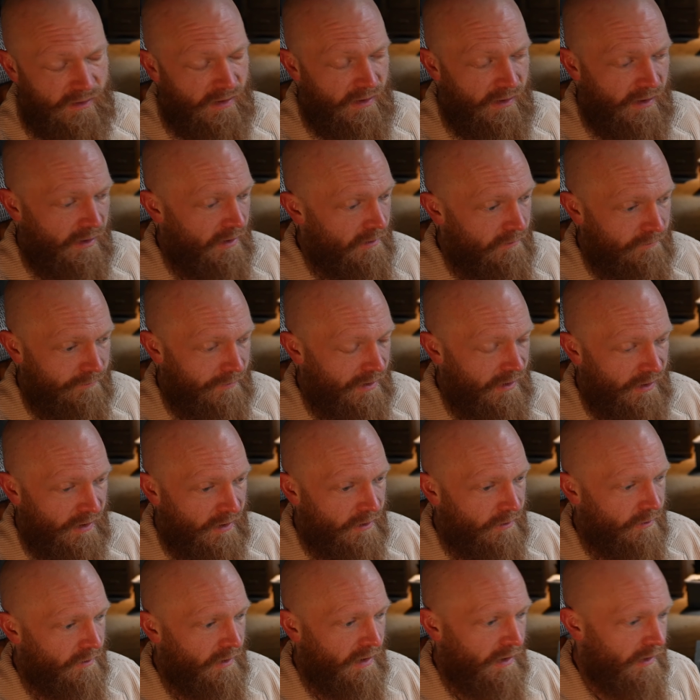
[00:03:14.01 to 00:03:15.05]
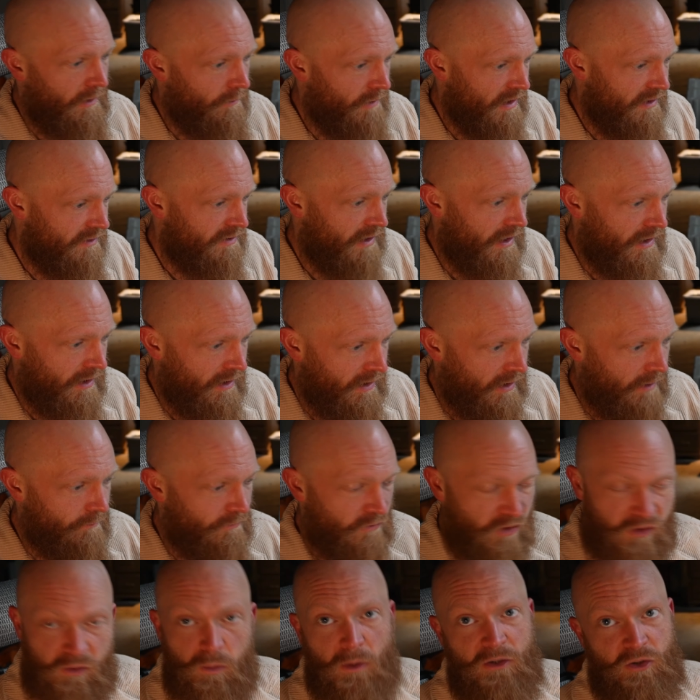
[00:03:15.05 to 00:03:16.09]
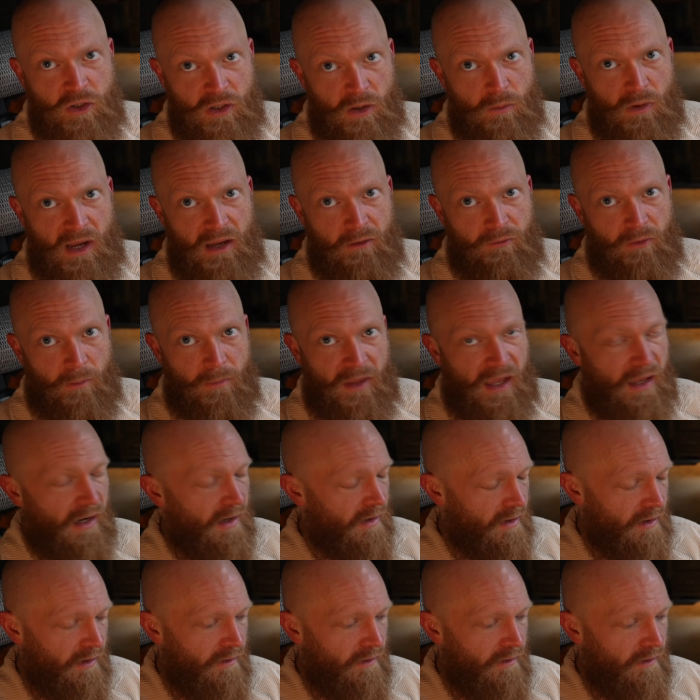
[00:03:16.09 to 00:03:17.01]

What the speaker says: And, you know, anyways, I'm switching away from that.